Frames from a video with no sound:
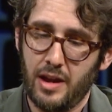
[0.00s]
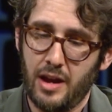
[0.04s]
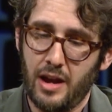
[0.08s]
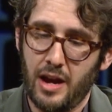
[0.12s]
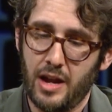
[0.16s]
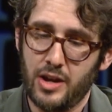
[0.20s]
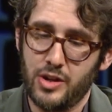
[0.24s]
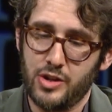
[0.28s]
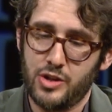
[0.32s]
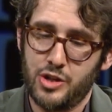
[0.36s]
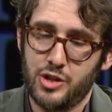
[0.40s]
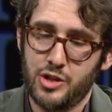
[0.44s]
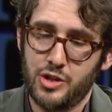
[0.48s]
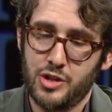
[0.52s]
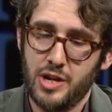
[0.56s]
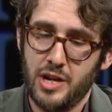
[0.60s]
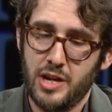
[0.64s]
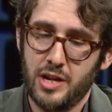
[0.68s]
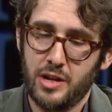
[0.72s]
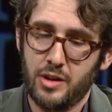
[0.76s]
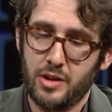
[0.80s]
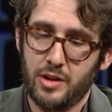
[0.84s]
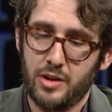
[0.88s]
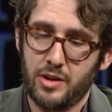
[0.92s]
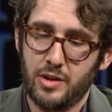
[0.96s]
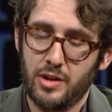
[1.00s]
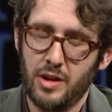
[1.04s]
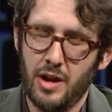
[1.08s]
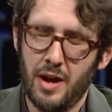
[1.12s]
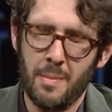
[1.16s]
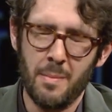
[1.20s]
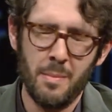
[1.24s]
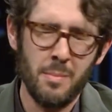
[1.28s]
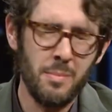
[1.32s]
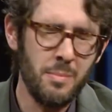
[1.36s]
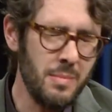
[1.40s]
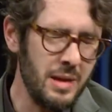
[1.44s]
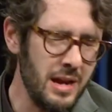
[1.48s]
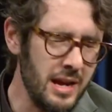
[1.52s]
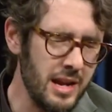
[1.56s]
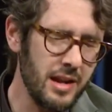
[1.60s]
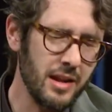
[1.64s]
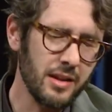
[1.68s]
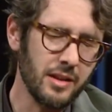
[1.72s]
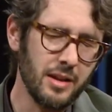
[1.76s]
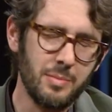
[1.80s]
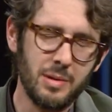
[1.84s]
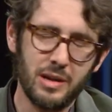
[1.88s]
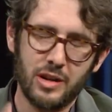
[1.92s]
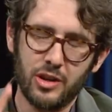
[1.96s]
and she
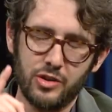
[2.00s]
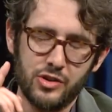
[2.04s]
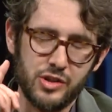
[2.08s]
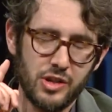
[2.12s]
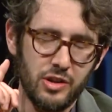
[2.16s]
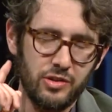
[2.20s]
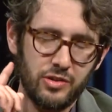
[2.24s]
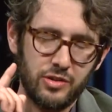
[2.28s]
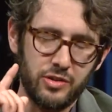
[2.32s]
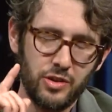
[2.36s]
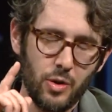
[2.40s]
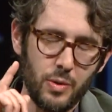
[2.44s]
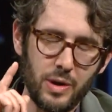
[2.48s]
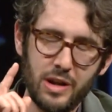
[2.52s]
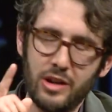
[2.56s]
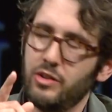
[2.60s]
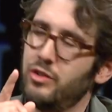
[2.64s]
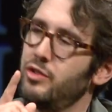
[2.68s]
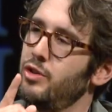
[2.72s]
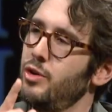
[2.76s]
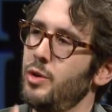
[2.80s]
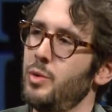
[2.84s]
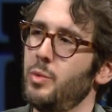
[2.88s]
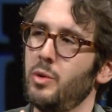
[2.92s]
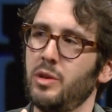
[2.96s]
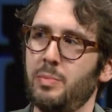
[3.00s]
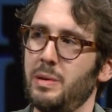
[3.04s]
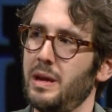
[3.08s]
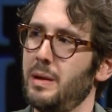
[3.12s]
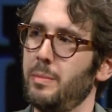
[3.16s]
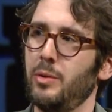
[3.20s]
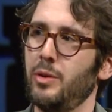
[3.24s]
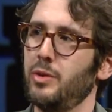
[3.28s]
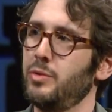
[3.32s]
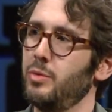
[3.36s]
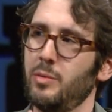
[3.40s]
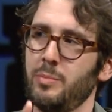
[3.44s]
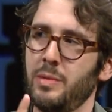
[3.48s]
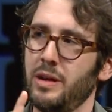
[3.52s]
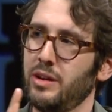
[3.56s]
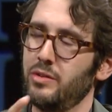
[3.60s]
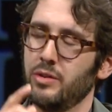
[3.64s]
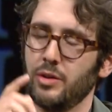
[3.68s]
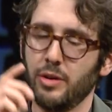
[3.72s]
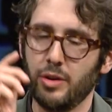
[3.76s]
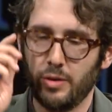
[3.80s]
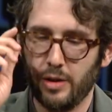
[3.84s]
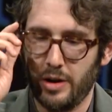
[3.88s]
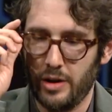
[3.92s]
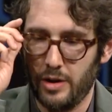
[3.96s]
immediately because she's so in tune with people. It's what makes
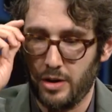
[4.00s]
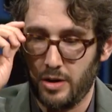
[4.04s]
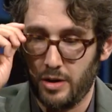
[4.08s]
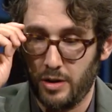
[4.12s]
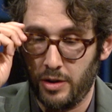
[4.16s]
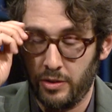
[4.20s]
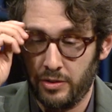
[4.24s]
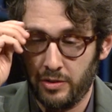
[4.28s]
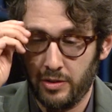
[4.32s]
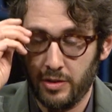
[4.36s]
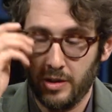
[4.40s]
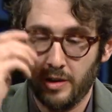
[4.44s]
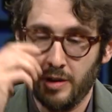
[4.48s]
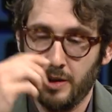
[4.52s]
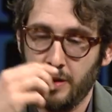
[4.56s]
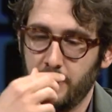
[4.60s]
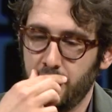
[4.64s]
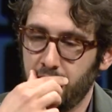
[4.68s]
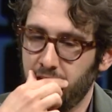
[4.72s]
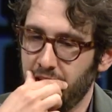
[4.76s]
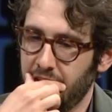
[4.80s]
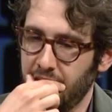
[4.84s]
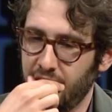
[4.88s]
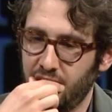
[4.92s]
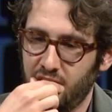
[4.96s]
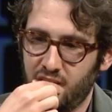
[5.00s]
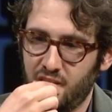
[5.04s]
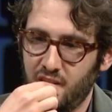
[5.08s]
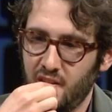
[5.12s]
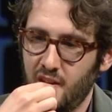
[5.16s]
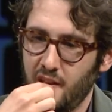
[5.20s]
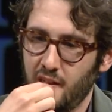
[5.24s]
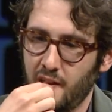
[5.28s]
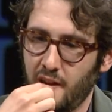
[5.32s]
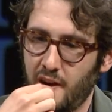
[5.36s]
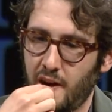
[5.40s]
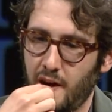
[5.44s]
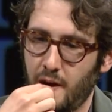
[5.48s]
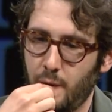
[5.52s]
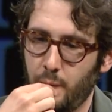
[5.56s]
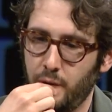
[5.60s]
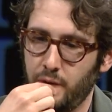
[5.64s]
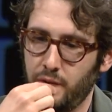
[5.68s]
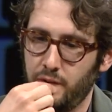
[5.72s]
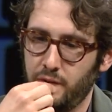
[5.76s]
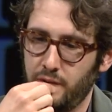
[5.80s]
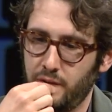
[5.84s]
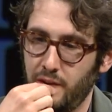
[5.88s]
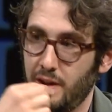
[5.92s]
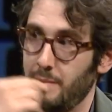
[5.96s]
her a great artist. She could see that I
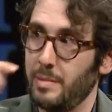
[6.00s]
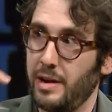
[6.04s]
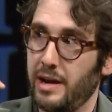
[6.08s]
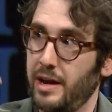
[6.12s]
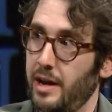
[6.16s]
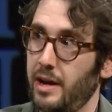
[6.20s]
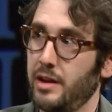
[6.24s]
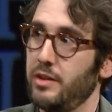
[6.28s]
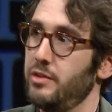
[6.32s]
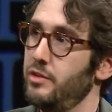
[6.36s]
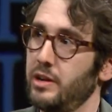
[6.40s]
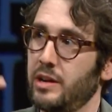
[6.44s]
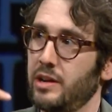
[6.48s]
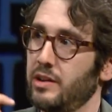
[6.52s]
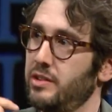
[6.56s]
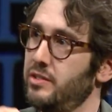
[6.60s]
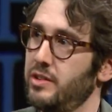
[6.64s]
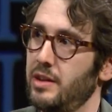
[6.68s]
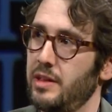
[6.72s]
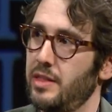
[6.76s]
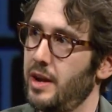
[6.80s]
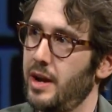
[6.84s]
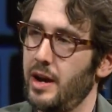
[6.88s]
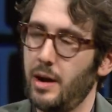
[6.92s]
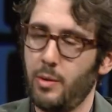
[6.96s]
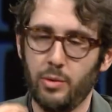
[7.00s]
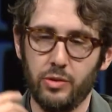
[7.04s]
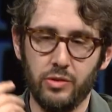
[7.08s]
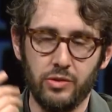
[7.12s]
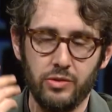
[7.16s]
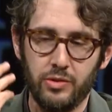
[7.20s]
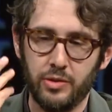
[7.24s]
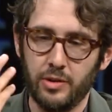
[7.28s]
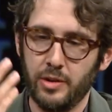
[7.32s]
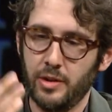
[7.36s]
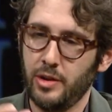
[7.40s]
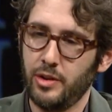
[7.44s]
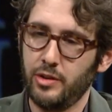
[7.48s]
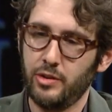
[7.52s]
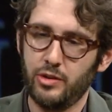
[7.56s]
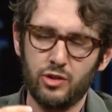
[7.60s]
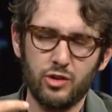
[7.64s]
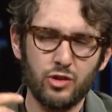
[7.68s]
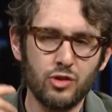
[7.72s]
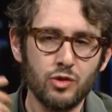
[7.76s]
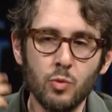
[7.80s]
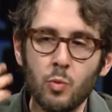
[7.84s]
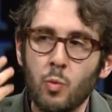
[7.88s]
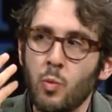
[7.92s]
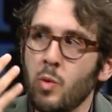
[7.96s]
was in my head. She could see that I was
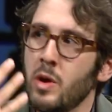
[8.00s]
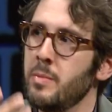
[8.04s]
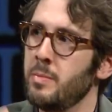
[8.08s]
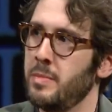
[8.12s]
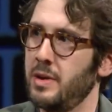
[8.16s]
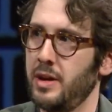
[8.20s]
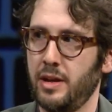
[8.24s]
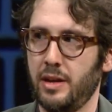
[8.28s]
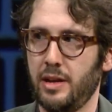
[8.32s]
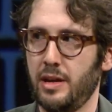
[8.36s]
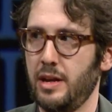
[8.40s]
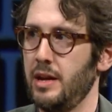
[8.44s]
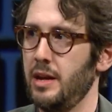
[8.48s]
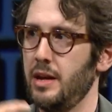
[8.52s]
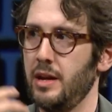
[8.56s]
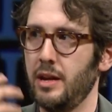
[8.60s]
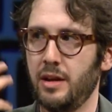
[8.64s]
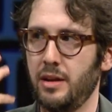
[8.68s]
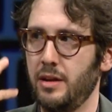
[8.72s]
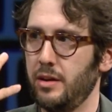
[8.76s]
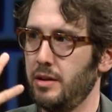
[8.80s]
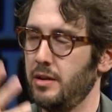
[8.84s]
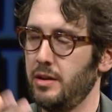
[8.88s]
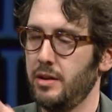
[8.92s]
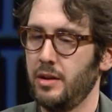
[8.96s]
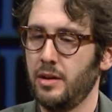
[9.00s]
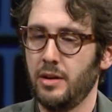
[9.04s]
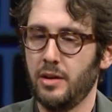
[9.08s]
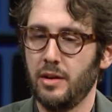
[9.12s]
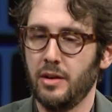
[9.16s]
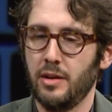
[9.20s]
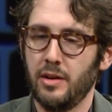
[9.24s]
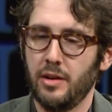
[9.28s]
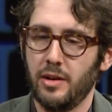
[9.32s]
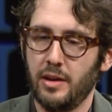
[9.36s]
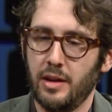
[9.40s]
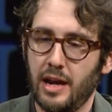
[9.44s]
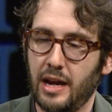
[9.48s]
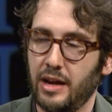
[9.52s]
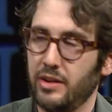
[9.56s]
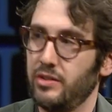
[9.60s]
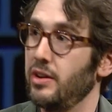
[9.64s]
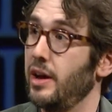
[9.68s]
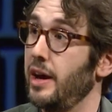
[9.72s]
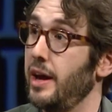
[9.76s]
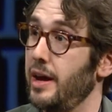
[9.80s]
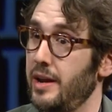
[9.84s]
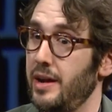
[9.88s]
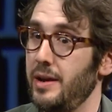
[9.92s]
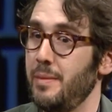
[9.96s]
swimming in
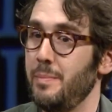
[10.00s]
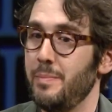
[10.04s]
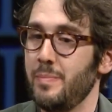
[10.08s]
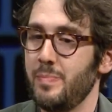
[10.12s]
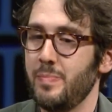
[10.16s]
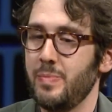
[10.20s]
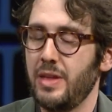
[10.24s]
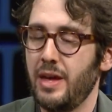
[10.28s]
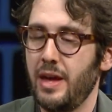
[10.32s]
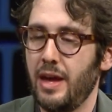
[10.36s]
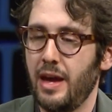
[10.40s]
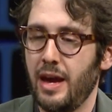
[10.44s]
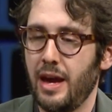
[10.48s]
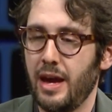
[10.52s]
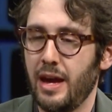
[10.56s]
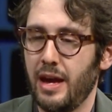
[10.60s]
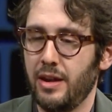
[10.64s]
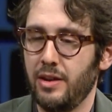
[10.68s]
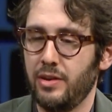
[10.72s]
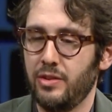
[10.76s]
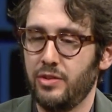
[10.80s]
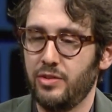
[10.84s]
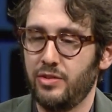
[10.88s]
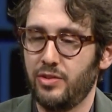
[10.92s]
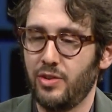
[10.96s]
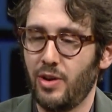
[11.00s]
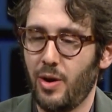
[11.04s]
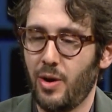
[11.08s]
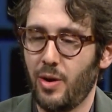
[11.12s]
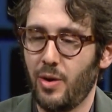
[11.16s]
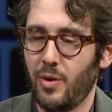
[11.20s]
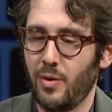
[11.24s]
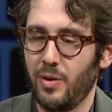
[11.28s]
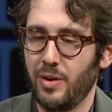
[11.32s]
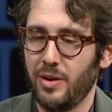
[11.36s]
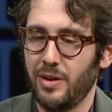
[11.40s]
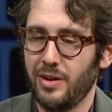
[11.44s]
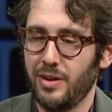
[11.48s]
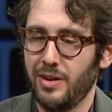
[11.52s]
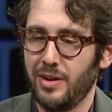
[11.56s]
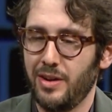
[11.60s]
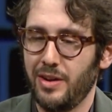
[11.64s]
anxiety, and so.